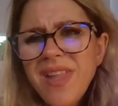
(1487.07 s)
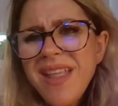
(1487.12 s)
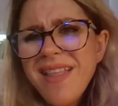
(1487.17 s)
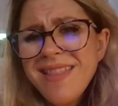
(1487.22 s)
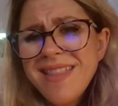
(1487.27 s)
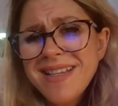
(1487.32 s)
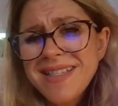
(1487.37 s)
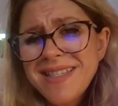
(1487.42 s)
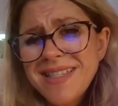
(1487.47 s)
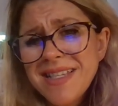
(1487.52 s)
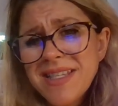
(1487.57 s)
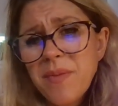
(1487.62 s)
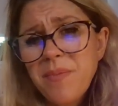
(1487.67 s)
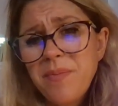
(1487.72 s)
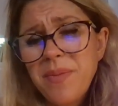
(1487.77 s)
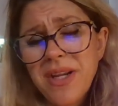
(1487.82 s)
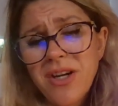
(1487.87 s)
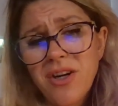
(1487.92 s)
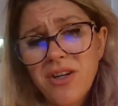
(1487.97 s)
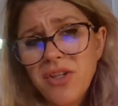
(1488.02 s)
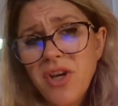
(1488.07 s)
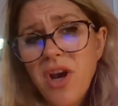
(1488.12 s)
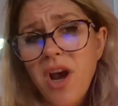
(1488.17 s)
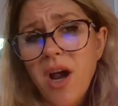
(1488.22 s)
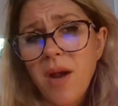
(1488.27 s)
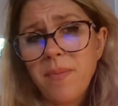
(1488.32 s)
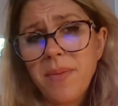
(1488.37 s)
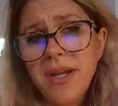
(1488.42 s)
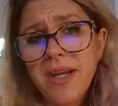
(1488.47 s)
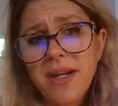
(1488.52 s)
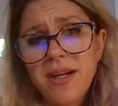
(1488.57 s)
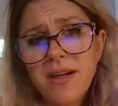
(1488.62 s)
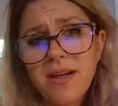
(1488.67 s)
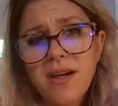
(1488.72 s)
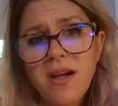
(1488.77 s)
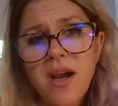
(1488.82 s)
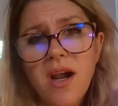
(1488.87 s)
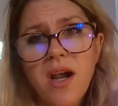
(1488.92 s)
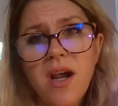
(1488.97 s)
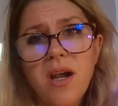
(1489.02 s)
This is a bigger topic,
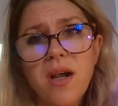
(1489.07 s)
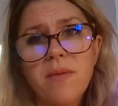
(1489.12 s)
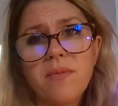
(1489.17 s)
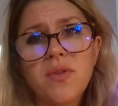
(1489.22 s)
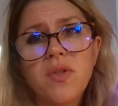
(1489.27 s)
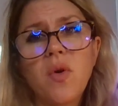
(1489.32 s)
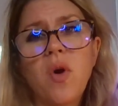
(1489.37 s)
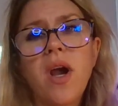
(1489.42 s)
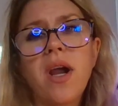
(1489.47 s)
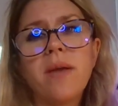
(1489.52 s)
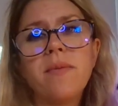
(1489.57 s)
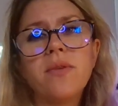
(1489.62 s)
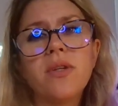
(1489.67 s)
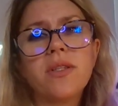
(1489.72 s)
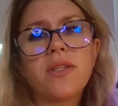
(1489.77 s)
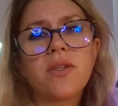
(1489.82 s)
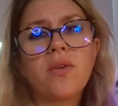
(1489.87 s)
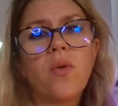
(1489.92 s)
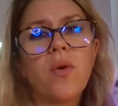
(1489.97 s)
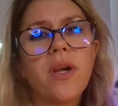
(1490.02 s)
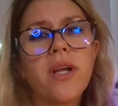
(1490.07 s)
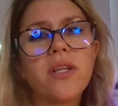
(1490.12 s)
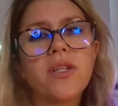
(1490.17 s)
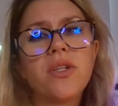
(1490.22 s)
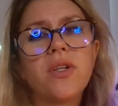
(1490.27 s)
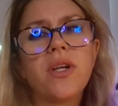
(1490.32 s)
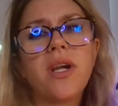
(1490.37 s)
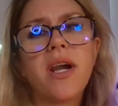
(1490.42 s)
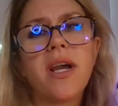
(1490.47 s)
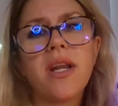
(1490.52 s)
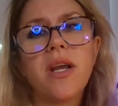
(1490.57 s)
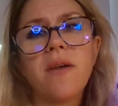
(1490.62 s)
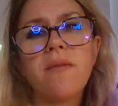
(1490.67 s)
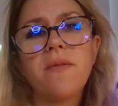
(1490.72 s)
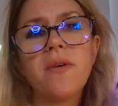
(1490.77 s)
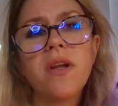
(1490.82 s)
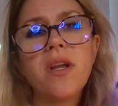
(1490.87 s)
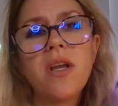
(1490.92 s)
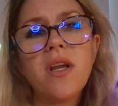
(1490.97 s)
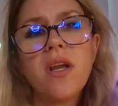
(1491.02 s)
so I'm just going to kind of
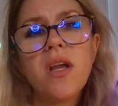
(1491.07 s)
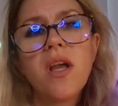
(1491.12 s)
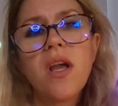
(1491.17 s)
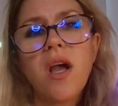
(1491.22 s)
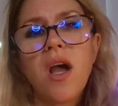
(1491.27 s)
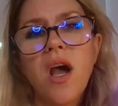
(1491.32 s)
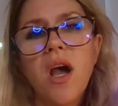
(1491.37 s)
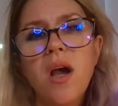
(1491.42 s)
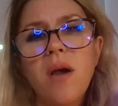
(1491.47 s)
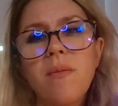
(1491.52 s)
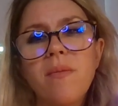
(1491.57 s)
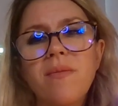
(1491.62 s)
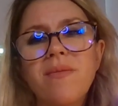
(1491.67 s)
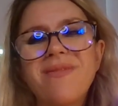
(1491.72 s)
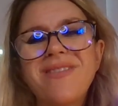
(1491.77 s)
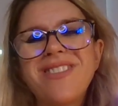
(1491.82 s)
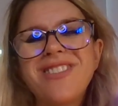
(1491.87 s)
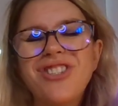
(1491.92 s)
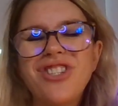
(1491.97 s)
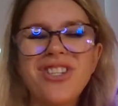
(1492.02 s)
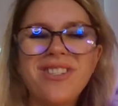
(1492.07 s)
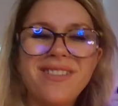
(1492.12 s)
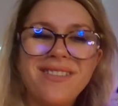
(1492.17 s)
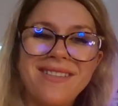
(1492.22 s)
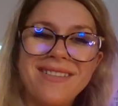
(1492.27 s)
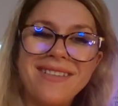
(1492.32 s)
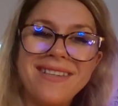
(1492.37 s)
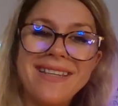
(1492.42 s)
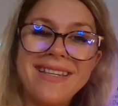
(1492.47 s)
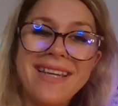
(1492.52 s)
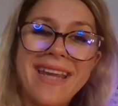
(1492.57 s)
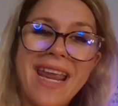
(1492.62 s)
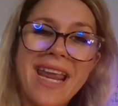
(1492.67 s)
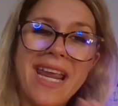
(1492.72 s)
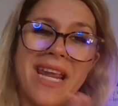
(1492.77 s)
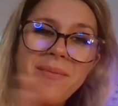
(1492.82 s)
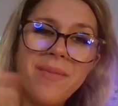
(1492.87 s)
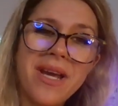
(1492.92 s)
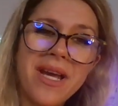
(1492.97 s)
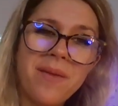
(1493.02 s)
just
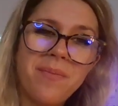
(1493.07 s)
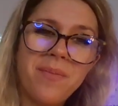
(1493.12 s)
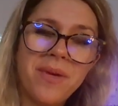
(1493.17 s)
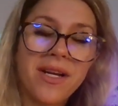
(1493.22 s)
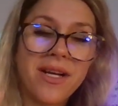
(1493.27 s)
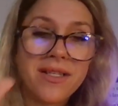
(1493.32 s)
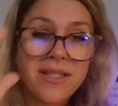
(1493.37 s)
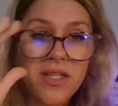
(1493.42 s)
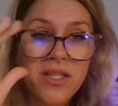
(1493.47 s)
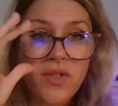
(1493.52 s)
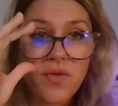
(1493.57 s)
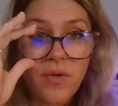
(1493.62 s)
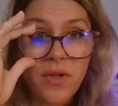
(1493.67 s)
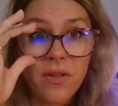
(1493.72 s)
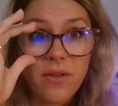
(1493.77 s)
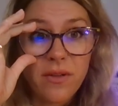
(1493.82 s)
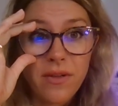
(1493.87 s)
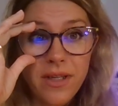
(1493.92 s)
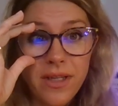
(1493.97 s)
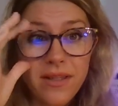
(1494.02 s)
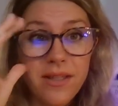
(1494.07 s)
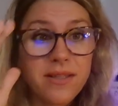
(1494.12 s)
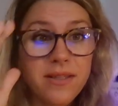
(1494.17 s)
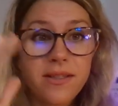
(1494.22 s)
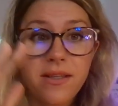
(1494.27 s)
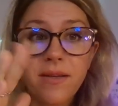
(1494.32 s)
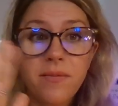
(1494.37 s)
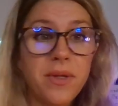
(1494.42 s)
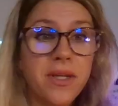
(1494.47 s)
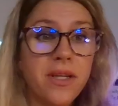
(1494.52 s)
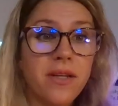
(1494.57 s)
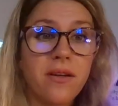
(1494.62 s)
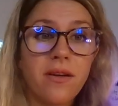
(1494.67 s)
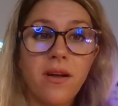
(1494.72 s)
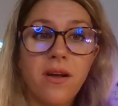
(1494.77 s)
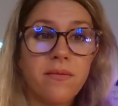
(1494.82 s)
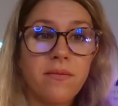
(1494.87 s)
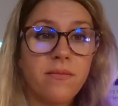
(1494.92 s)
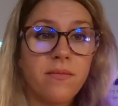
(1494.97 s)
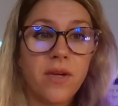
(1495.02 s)
name it because it's really, this could be
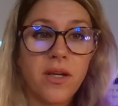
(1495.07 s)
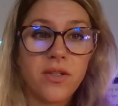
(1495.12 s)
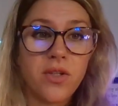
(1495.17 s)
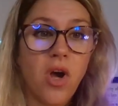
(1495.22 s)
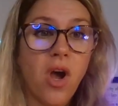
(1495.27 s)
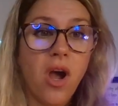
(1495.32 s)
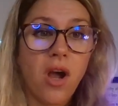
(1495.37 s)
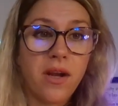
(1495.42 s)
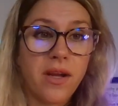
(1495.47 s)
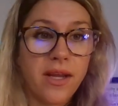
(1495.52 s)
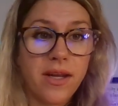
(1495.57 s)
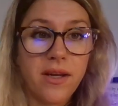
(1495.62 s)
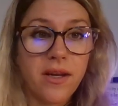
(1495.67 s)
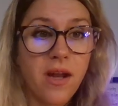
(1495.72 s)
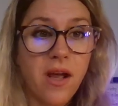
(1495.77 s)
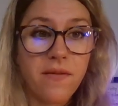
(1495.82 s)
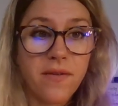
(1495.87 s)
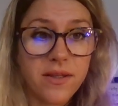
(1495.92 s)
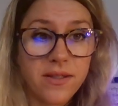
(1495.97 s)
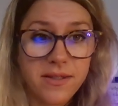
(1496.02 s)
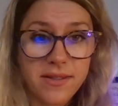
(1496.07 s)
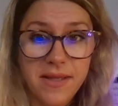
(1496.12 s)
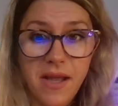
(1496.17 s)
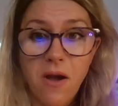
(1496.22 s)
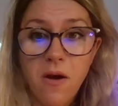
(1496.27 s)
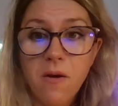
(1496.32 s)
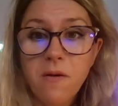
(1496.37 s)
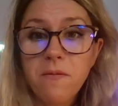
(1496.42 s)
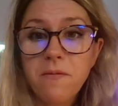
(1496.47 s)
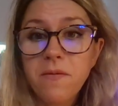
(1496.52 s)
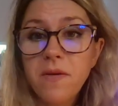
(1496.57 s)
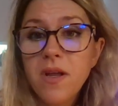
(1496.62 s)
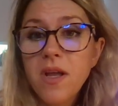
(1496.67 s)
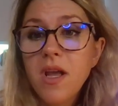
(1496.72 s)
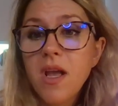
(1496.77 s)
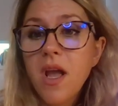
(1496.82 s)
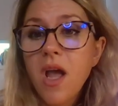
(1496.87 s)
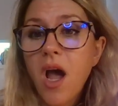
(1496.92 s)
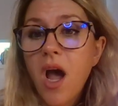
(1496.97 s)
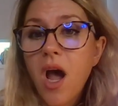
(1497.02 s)
a talk in and of itself.
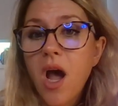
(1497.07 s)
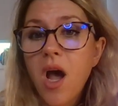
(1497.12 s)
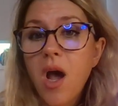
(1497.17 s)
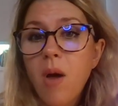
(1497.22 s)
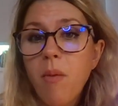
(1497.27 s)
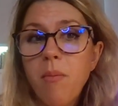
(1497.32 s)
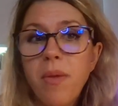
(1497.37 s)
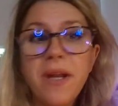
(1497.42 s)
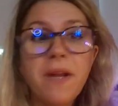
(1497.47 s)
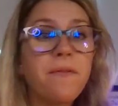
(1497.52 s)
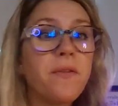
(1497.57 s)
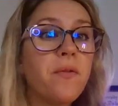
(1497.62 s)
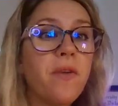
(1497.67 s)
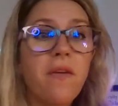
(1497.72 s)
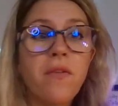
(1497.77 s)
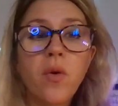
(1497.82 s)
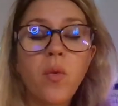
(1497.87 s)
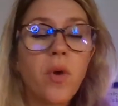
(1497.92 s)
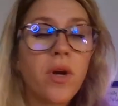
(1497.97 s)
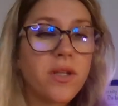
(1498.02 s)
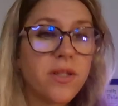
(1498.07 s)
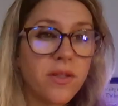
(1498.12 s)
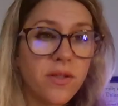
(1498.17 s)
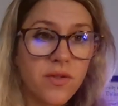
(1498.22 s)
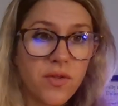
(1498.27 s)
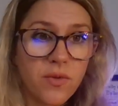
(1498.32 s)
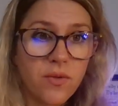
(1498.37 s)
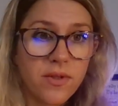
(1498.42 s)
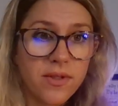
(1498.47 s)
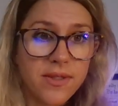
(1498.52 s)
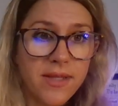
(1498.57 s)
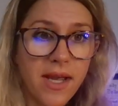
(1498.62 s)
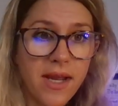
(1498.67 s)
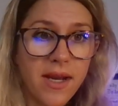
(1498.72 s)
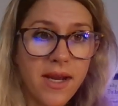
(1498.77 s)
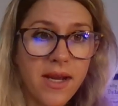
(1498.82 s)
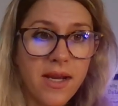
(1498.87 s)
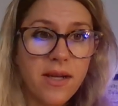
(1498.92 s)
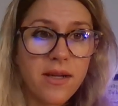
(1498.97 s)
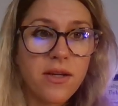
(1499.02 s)
But if you've ever worked in the school
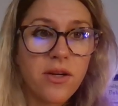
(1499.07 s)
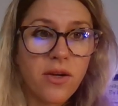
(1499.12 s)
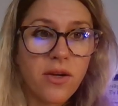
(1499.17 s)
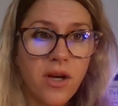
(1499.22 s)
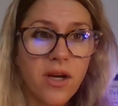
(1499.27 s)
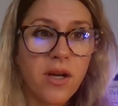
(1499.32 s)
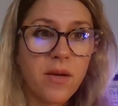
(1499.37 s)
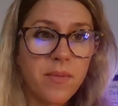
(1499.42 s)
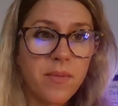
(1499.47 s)
setting, you're going